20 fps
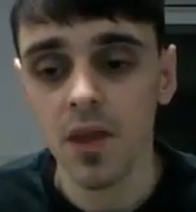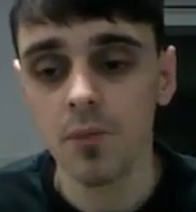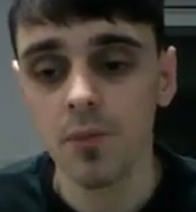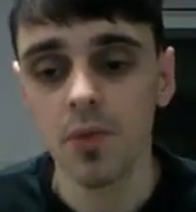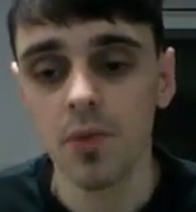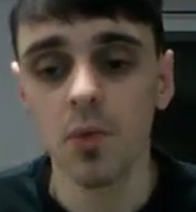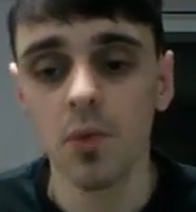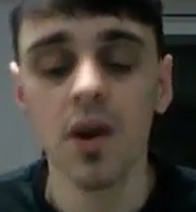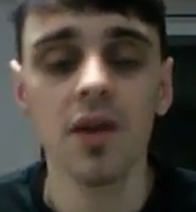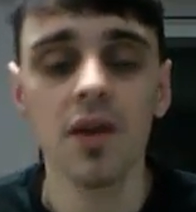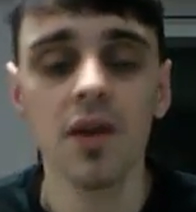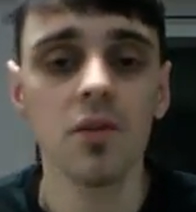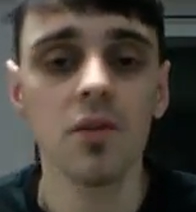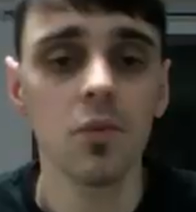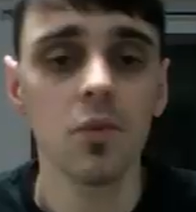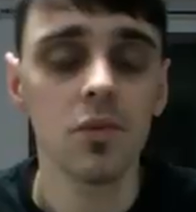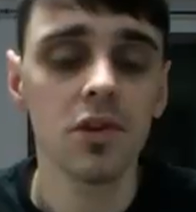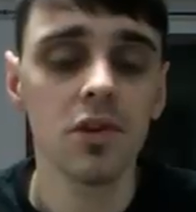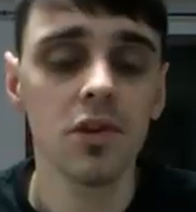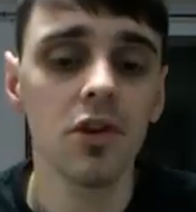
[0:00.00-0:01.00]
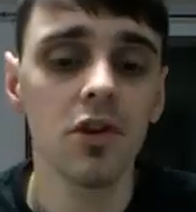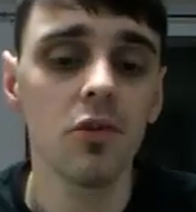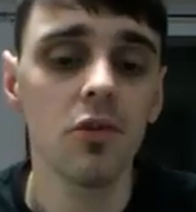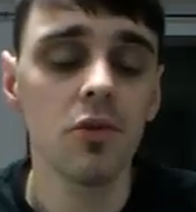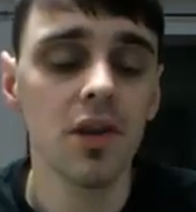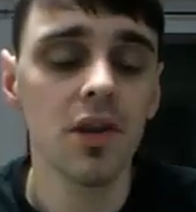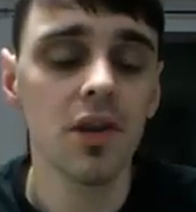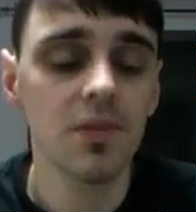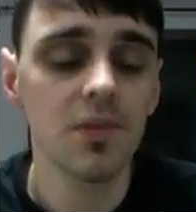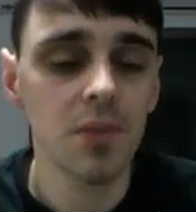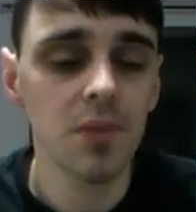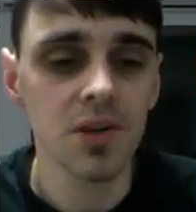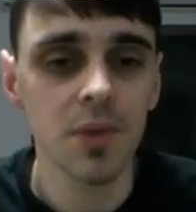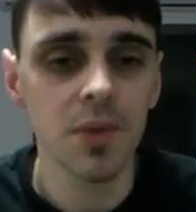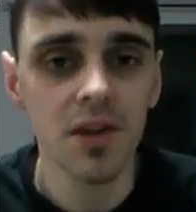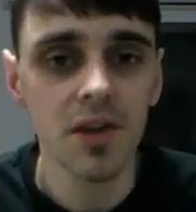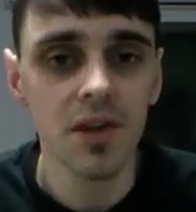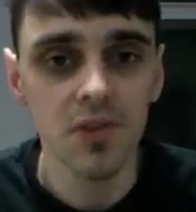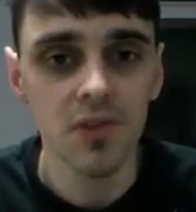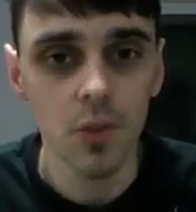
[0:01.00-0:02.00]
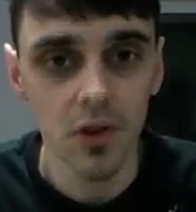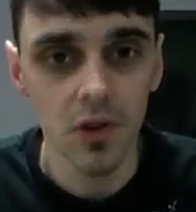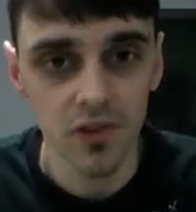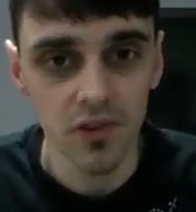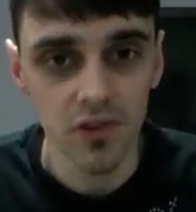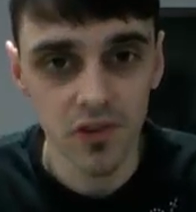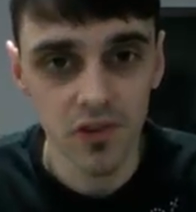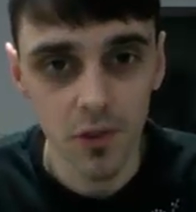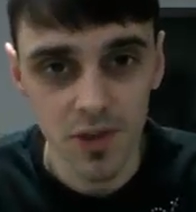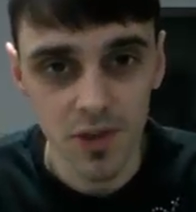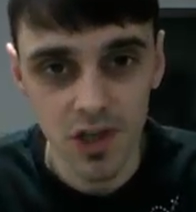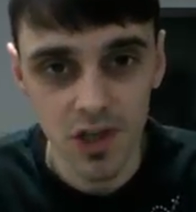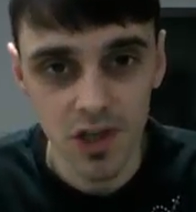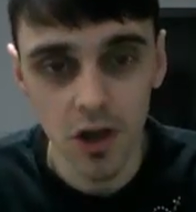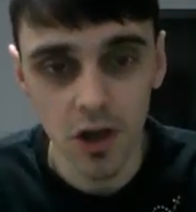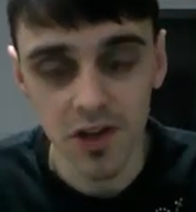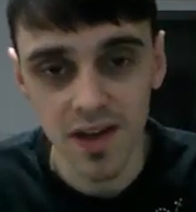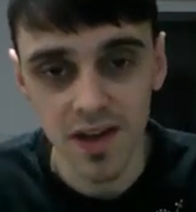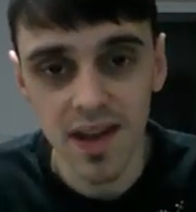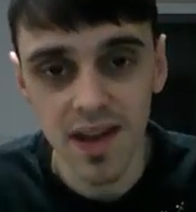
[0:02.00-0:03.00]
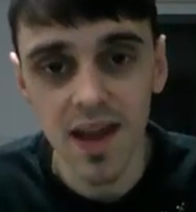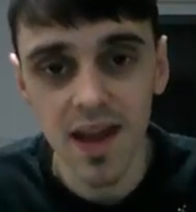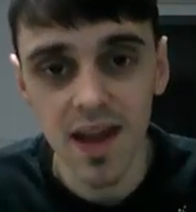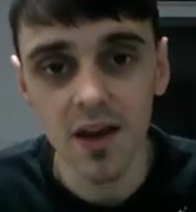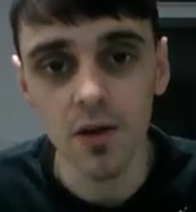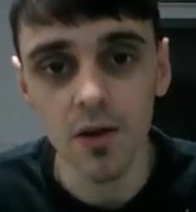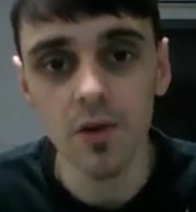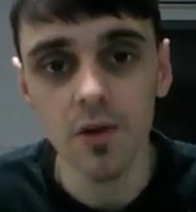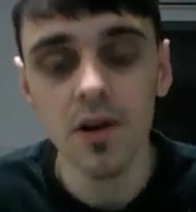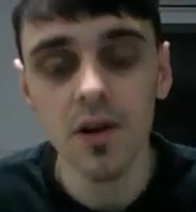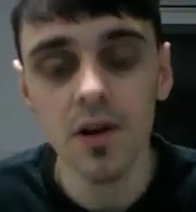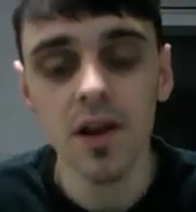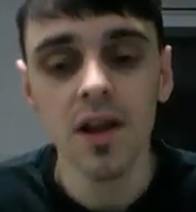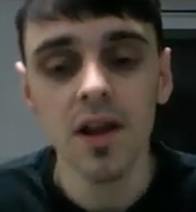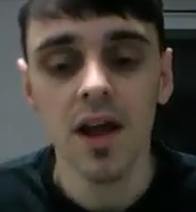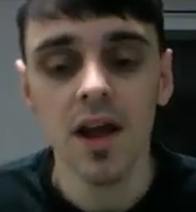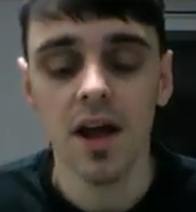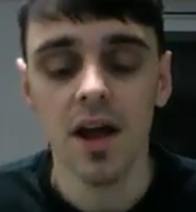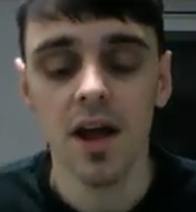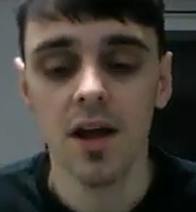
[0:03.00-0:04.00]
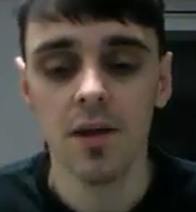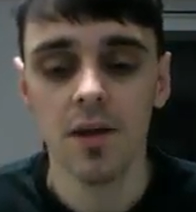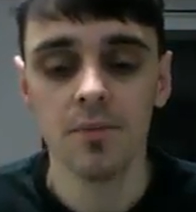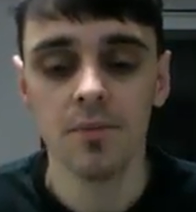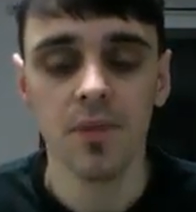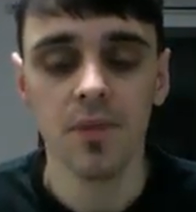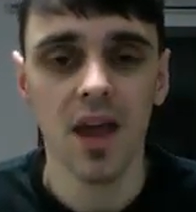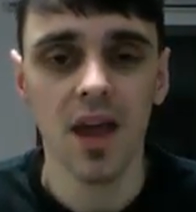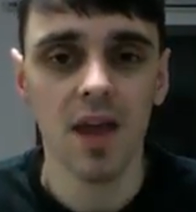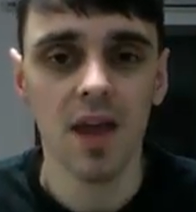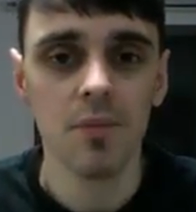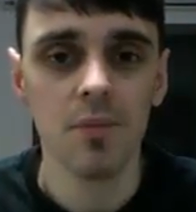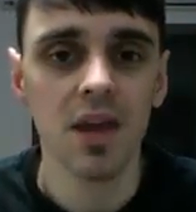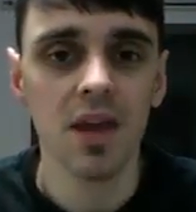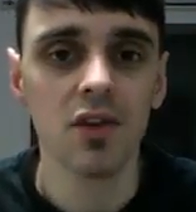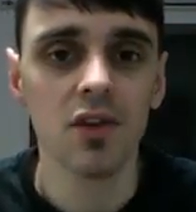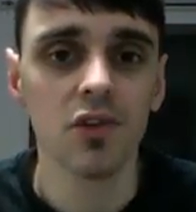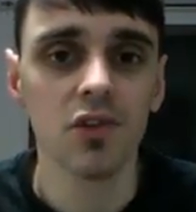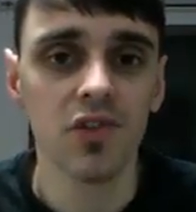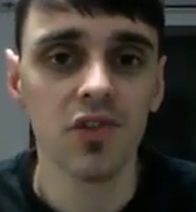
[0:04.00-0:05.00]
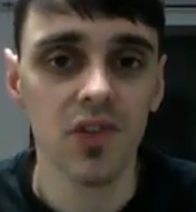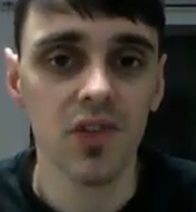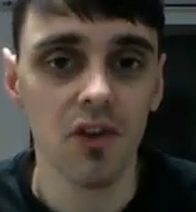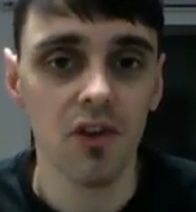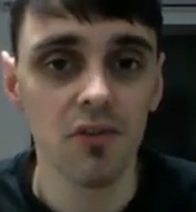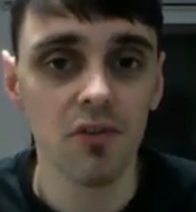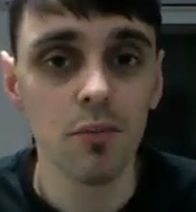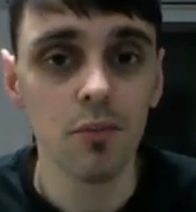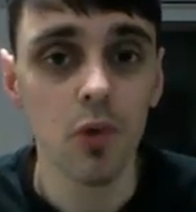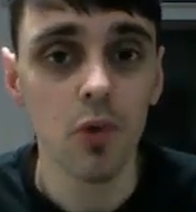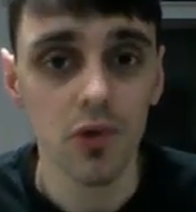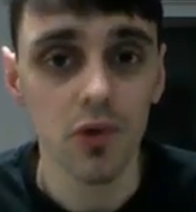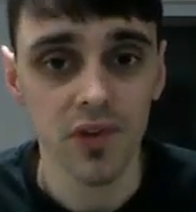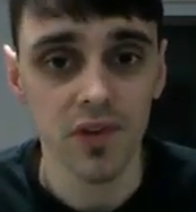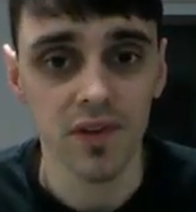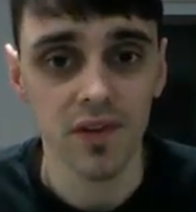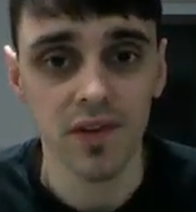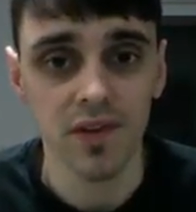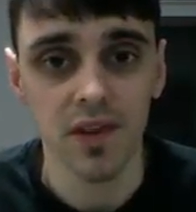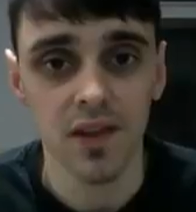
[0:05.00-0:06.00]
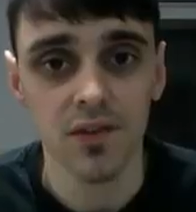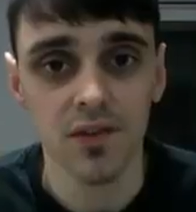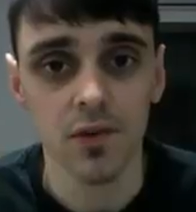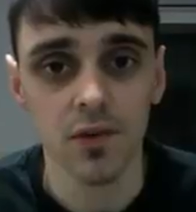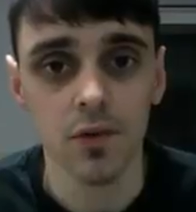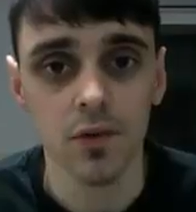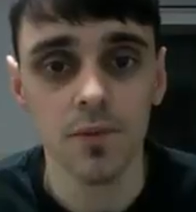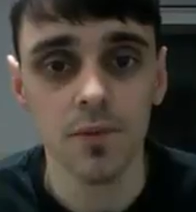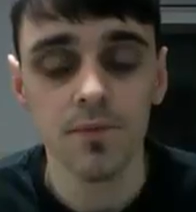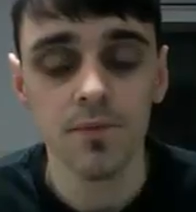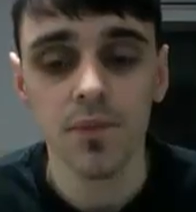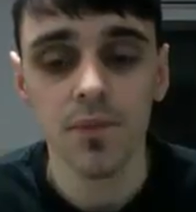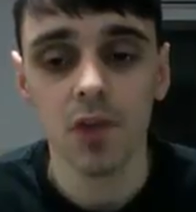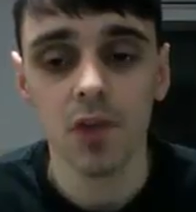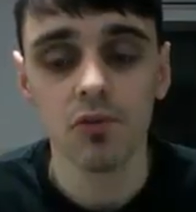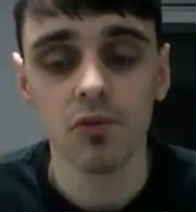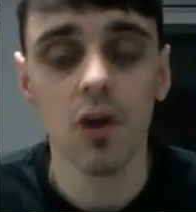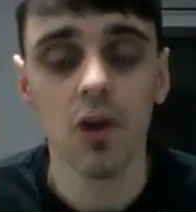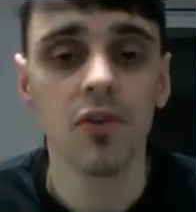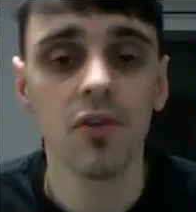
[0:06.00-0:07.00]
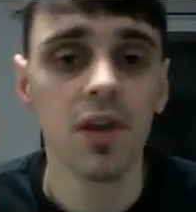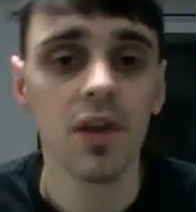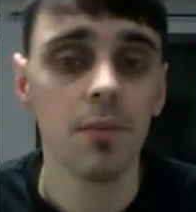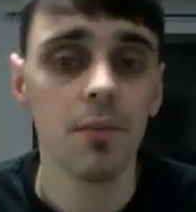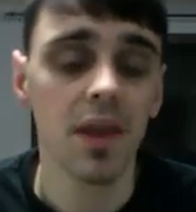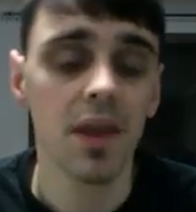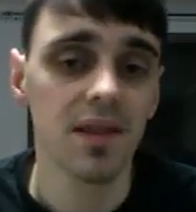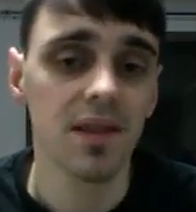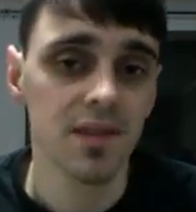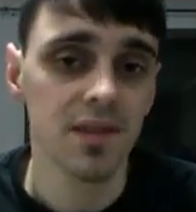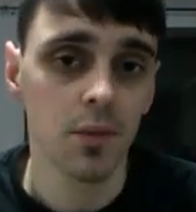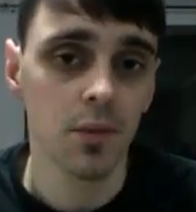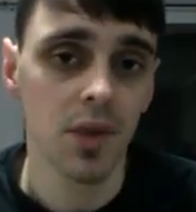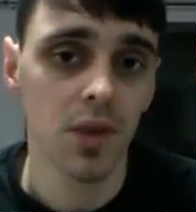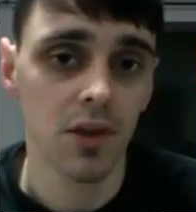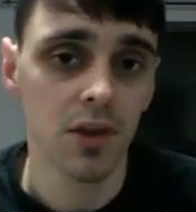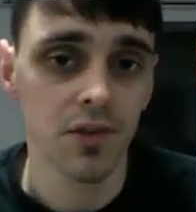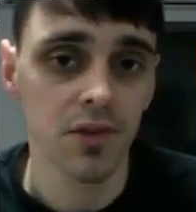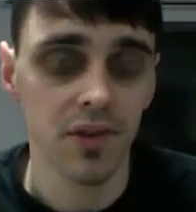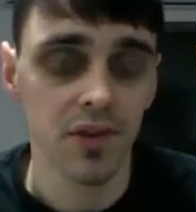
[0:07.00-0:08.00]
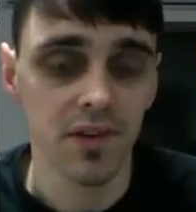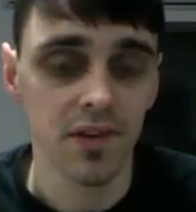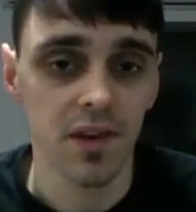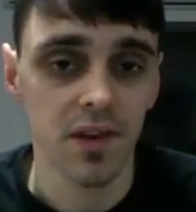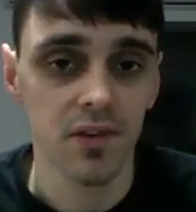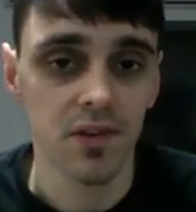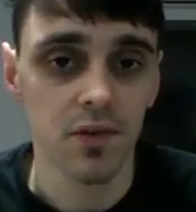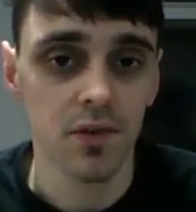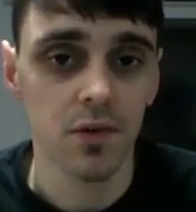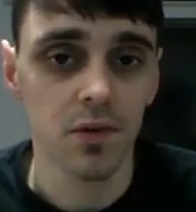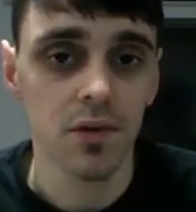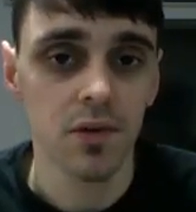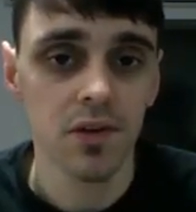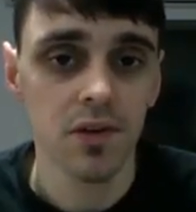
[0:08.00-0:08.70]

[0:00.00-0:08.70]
But where, you know, it's much better to work so much harder now and make yourself more successful rather than make someone else successful.